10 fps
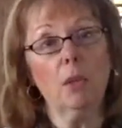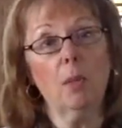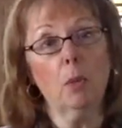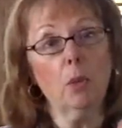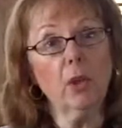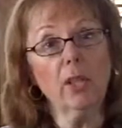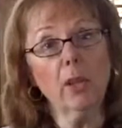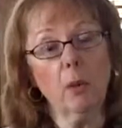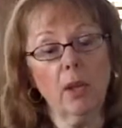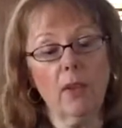to be
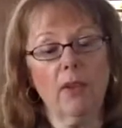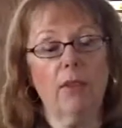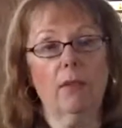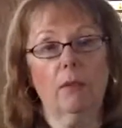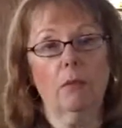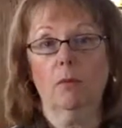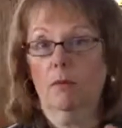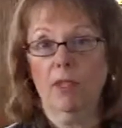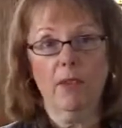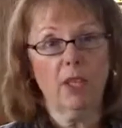working with,
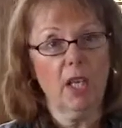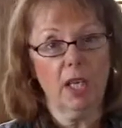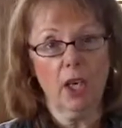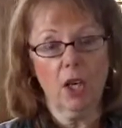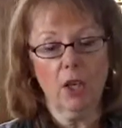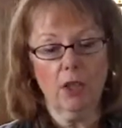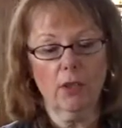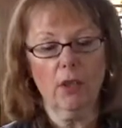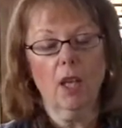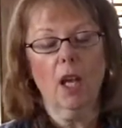78
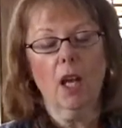cards,